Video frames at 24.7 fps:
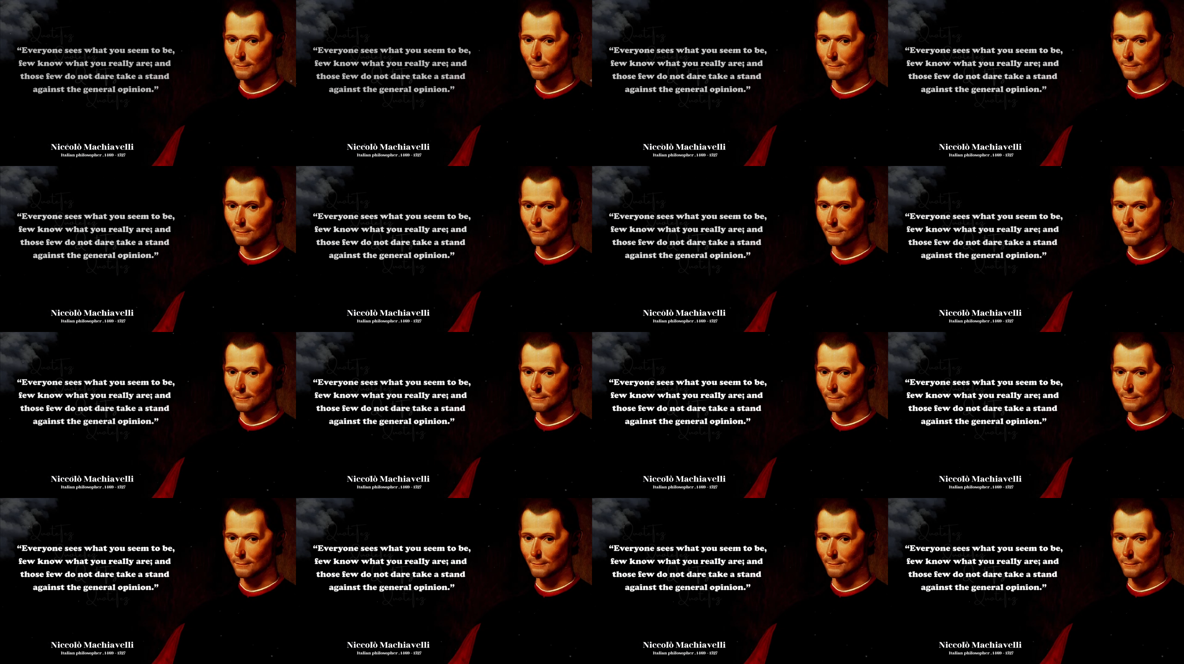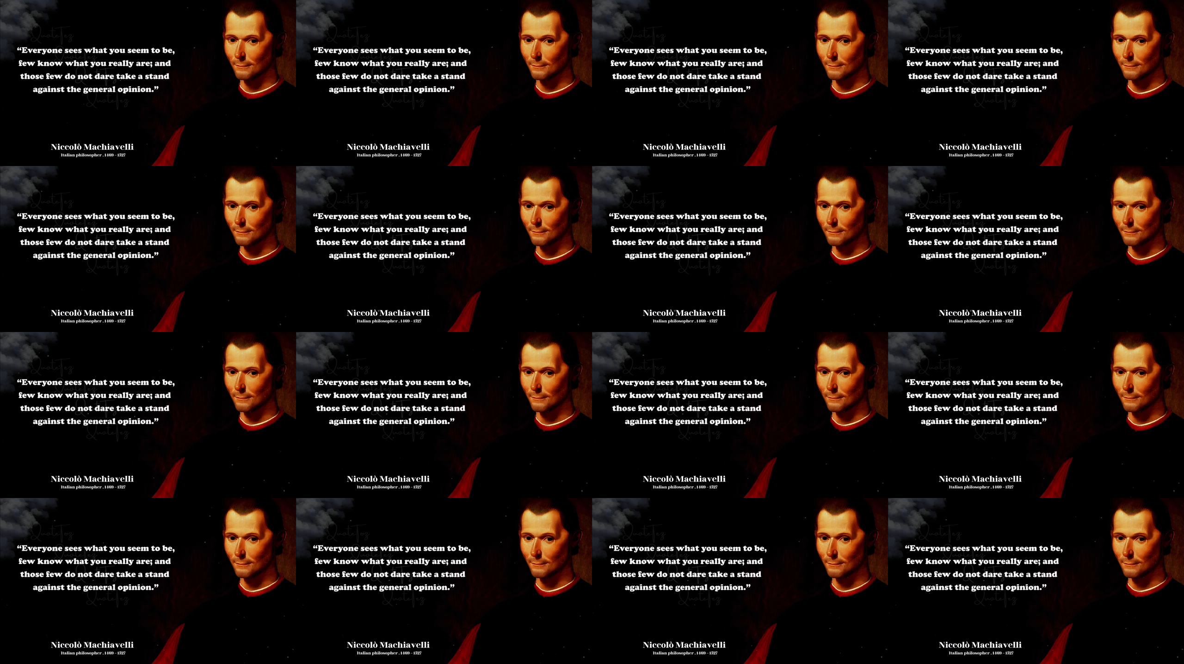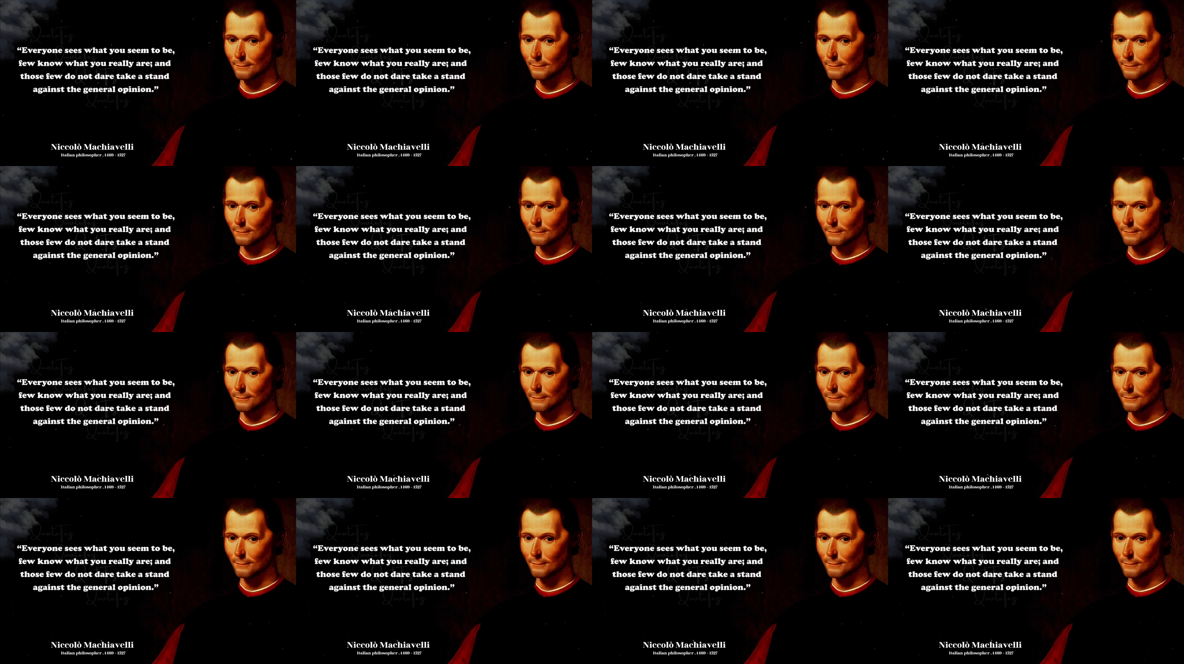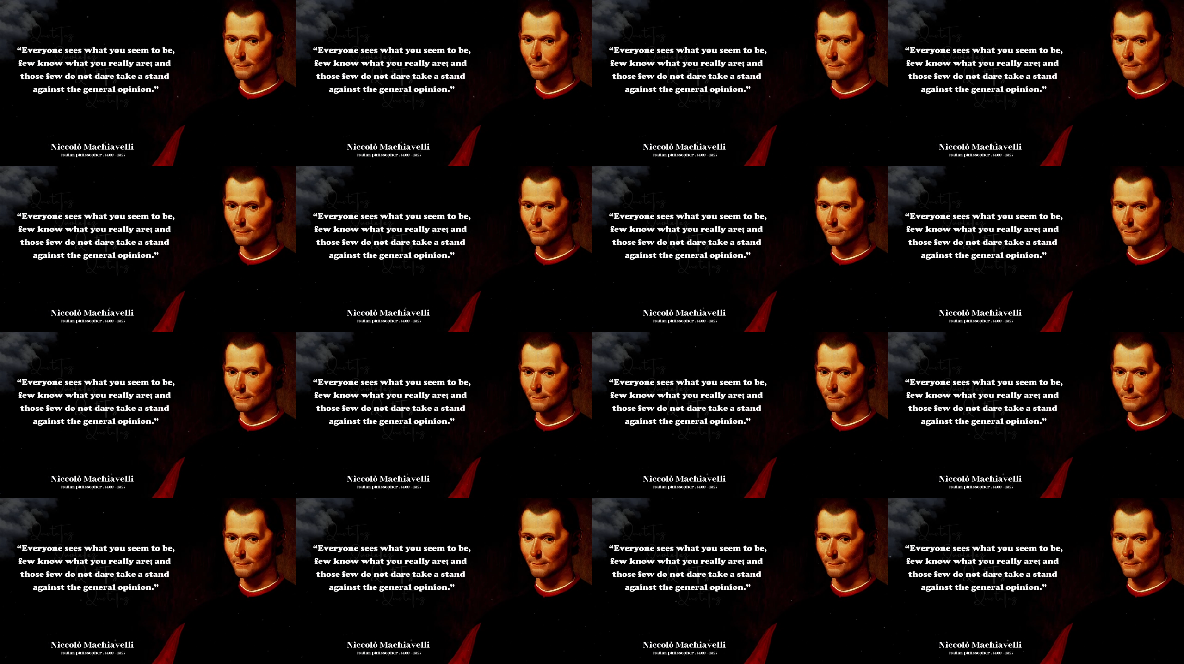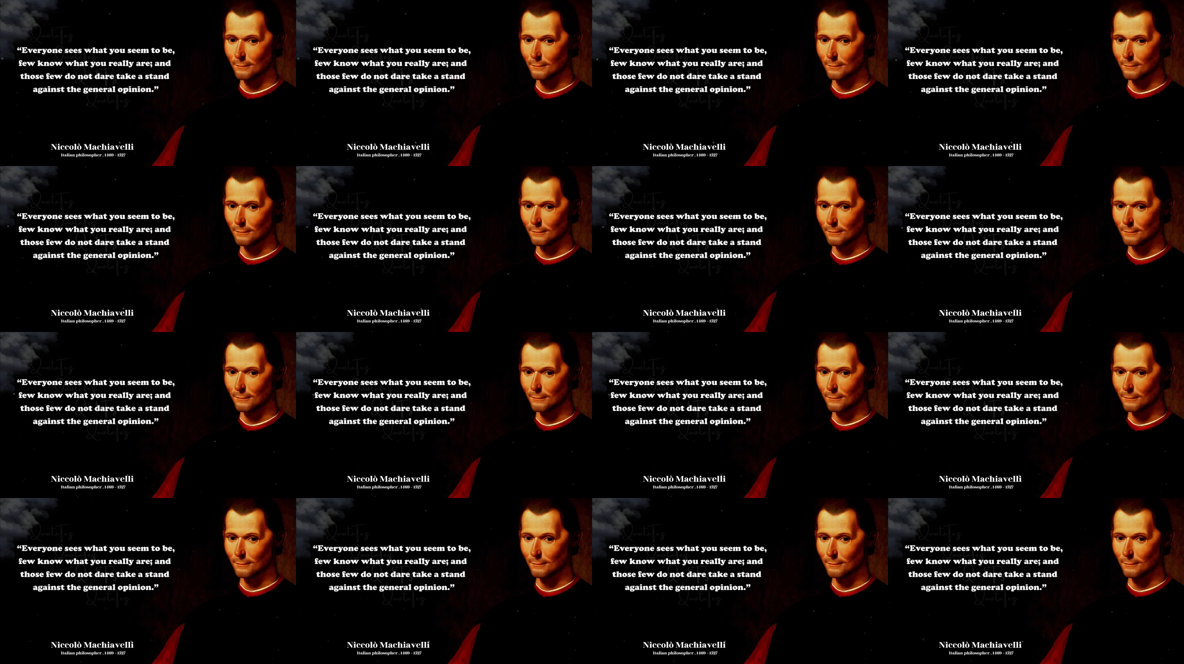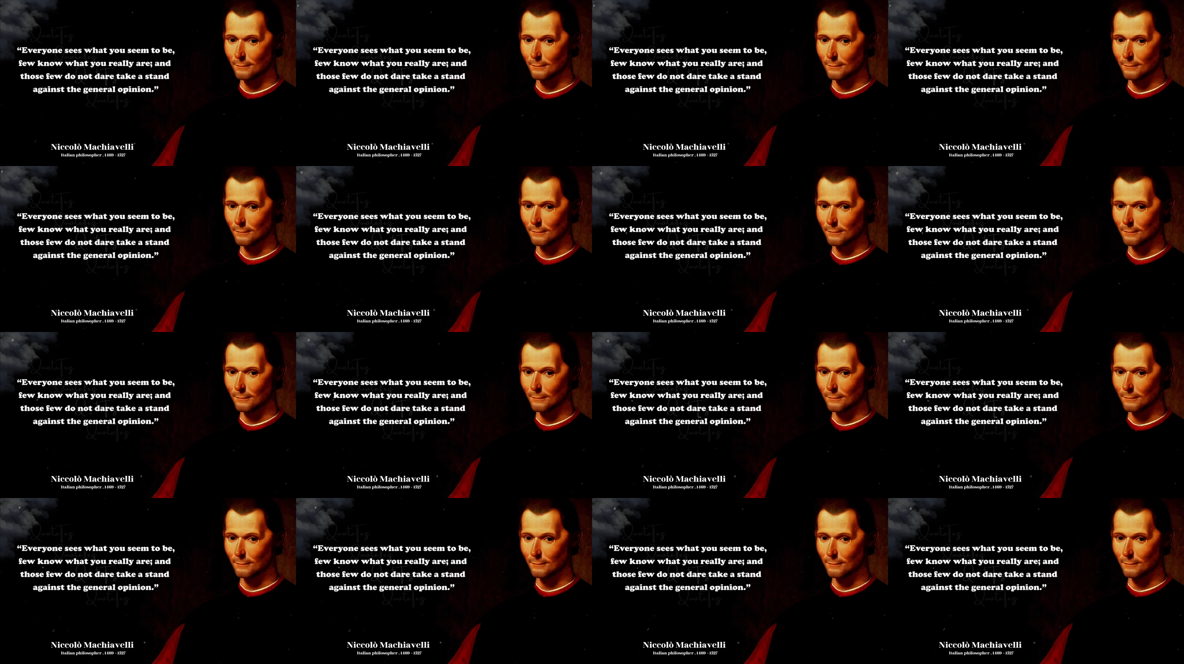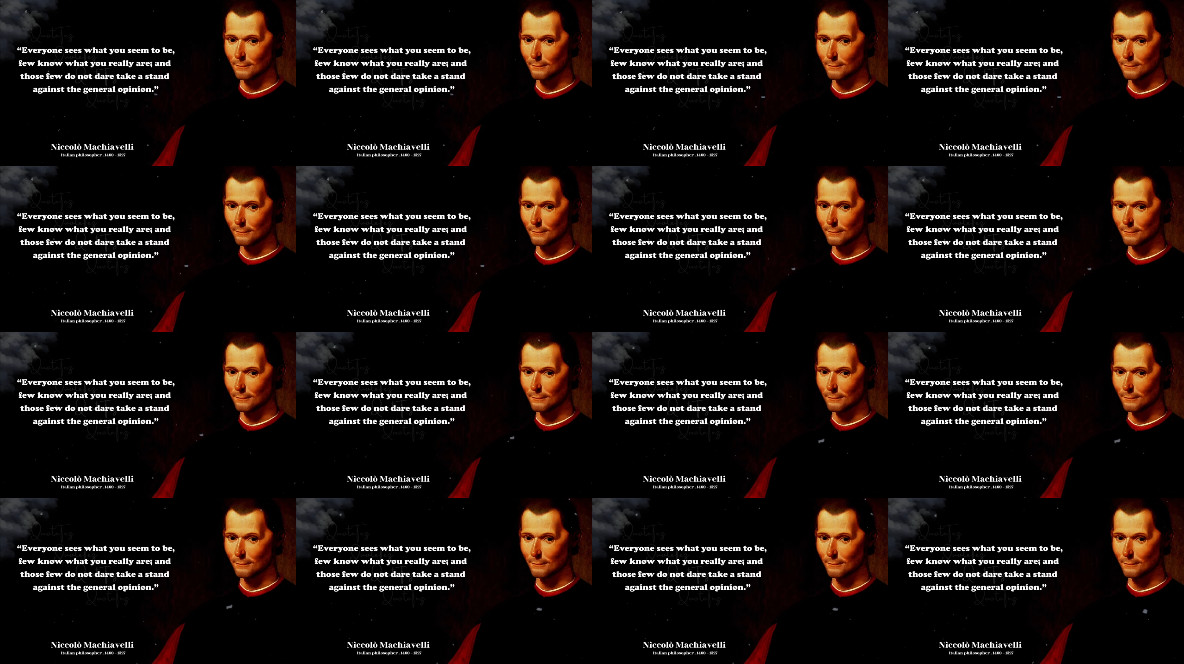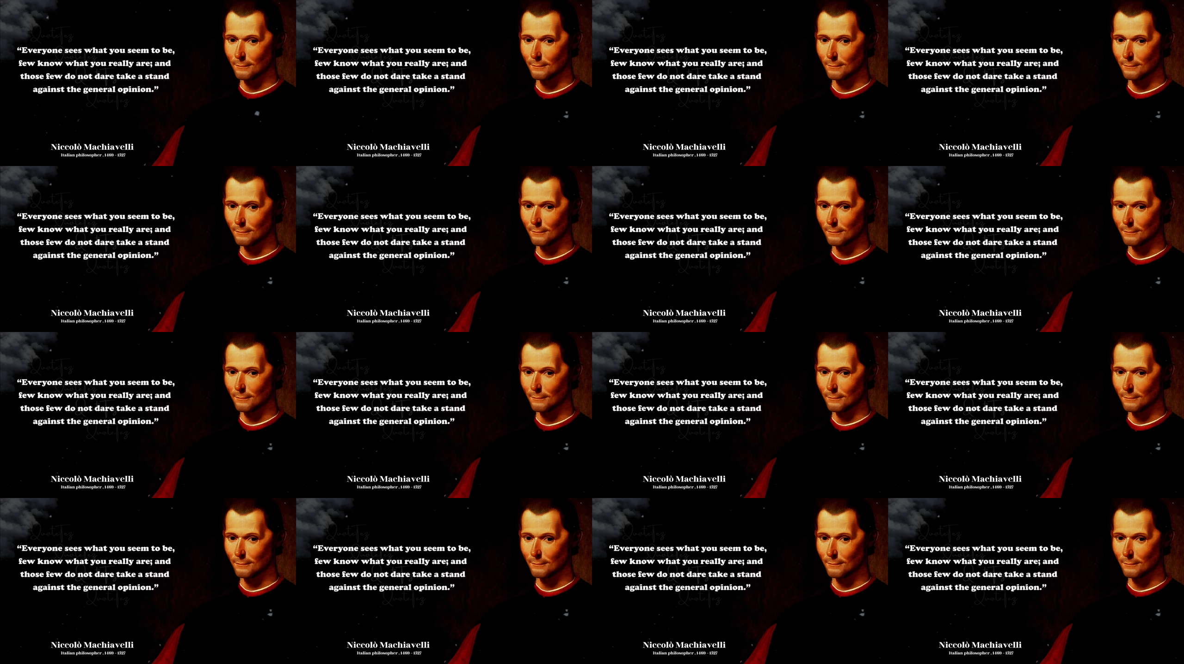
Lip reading: This is a still picture; no speech is visible.